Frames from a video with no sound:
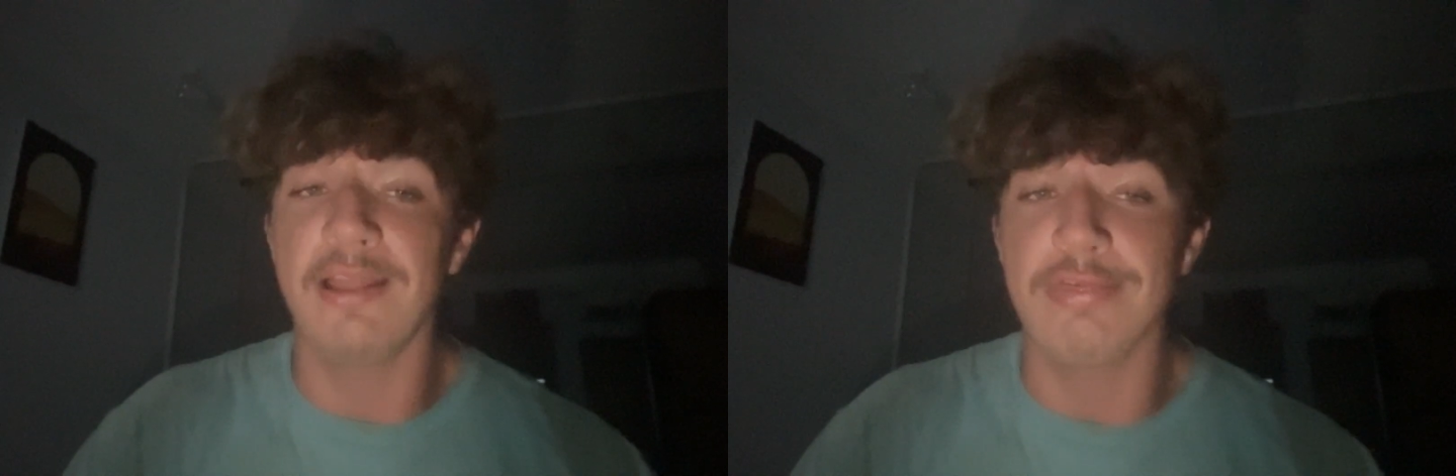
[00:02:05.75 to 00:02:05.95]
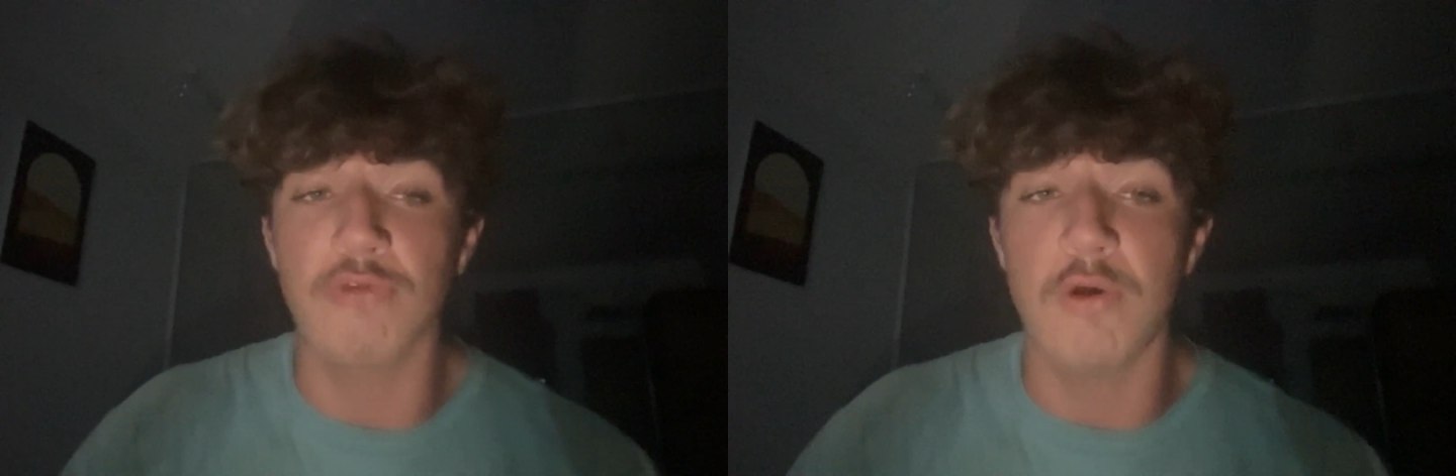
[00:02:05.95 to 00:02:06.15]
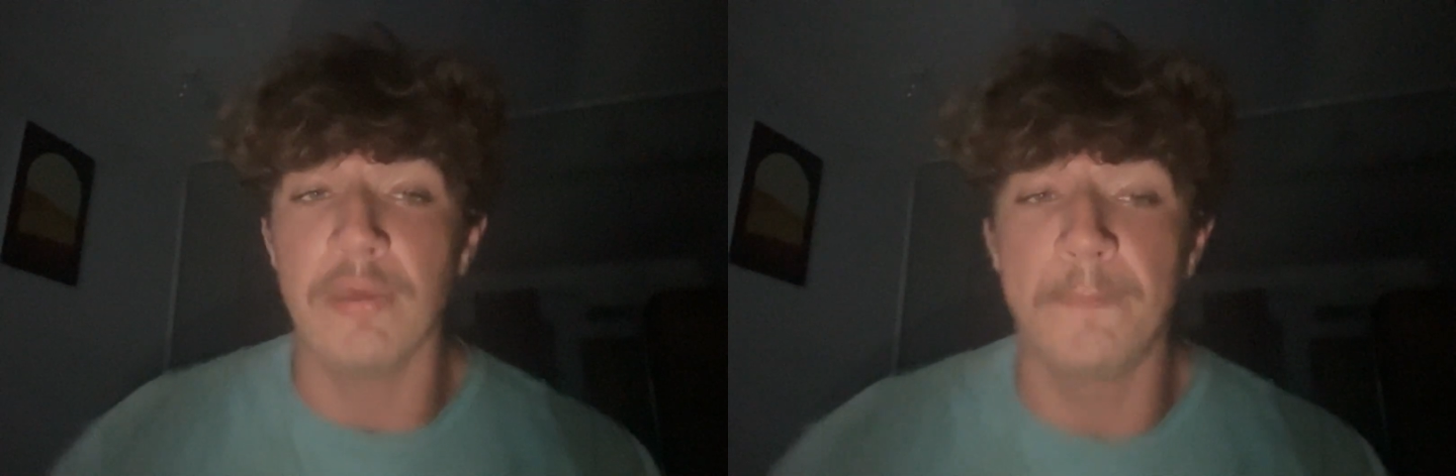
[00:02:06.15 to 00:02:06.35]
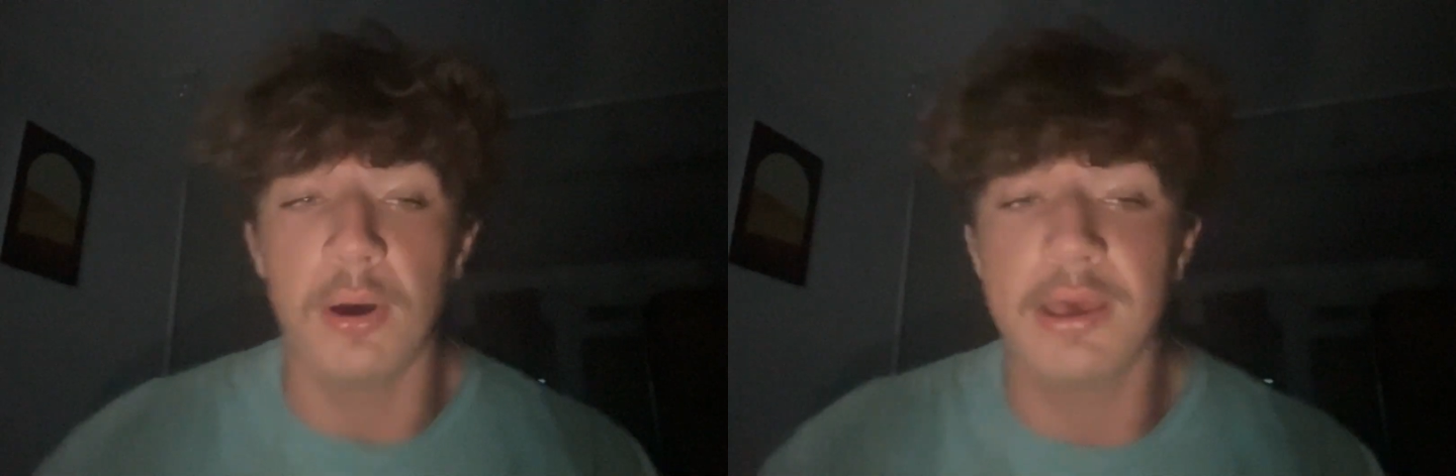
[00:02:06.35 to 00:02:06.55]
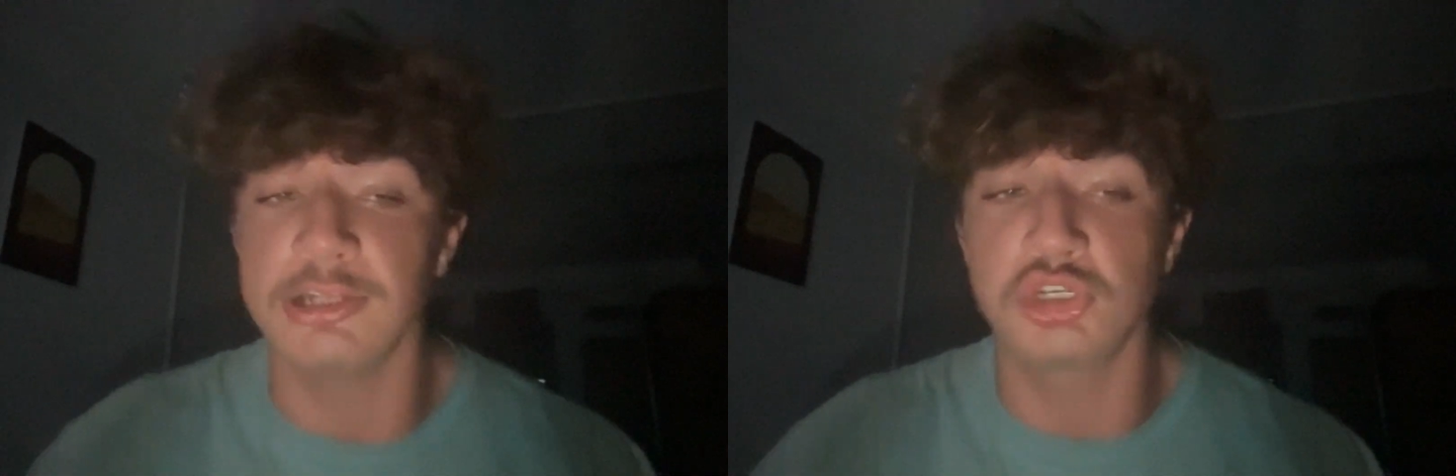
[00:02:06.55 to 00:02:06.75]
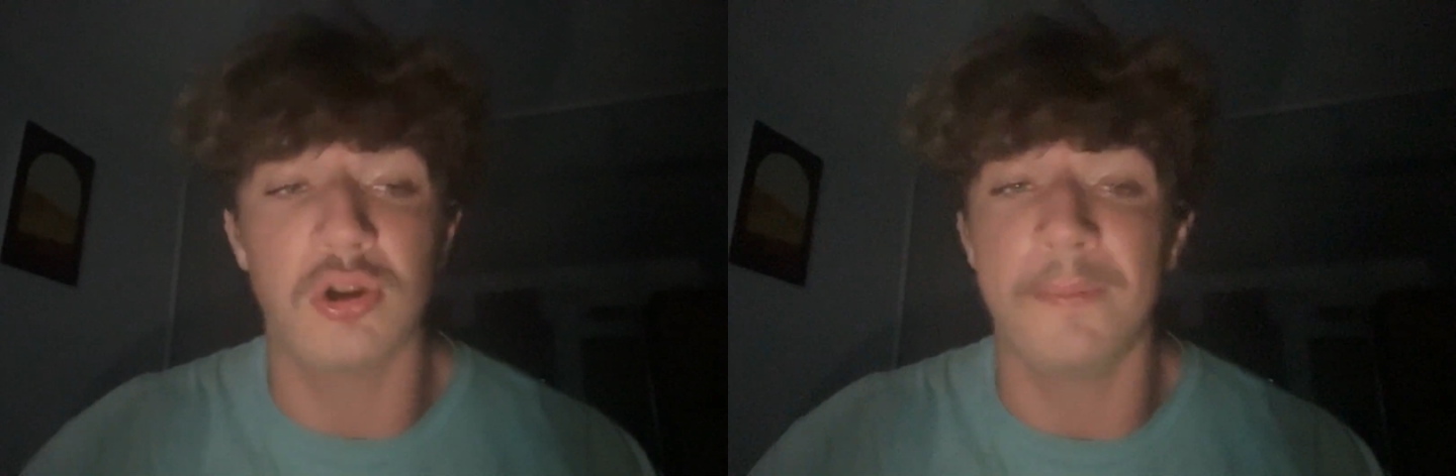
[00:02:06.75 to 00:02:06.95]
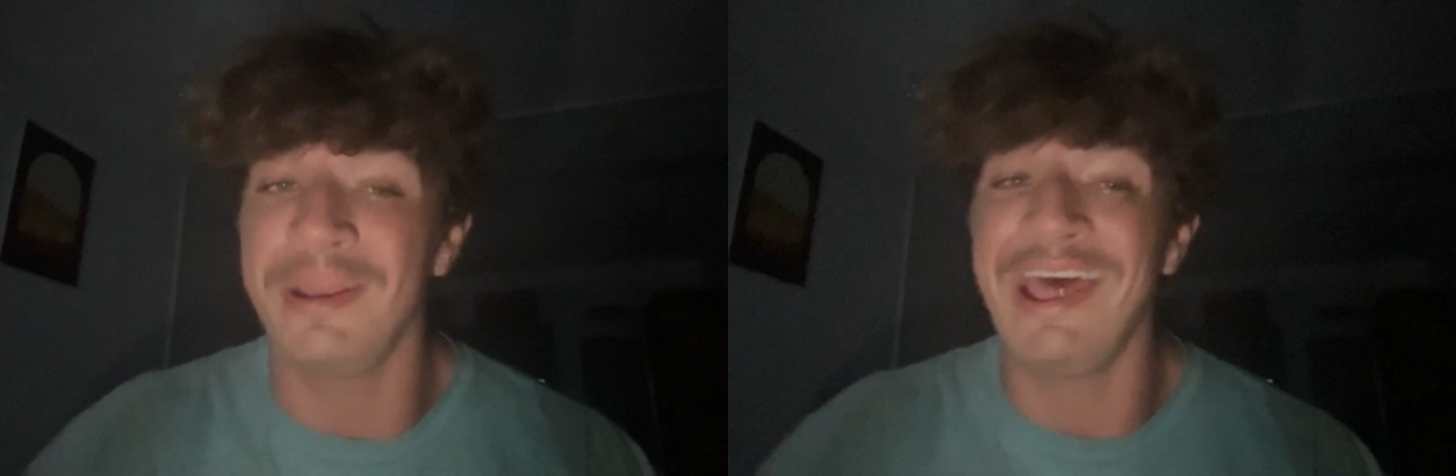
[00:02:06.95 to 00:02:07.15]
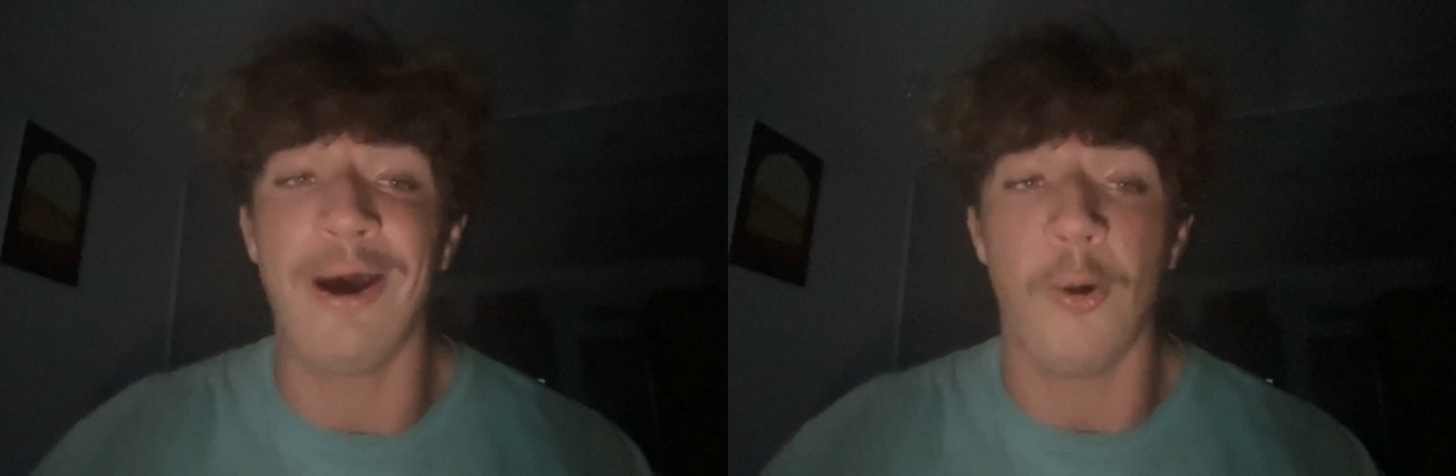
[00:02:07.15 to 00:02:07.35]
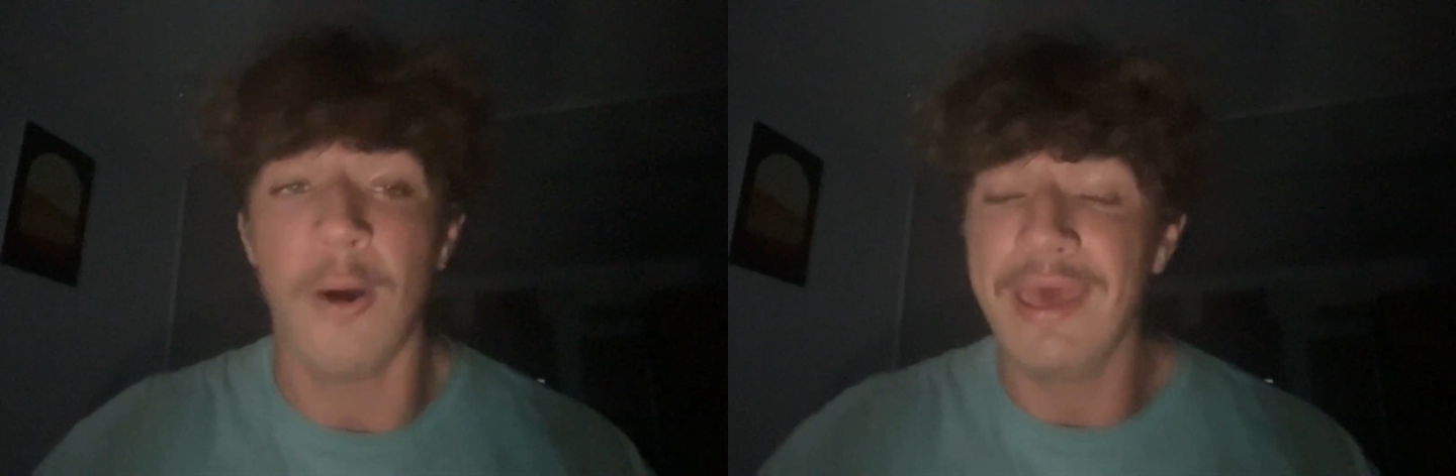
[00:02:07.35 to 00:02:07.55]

throwing the book at Trump now.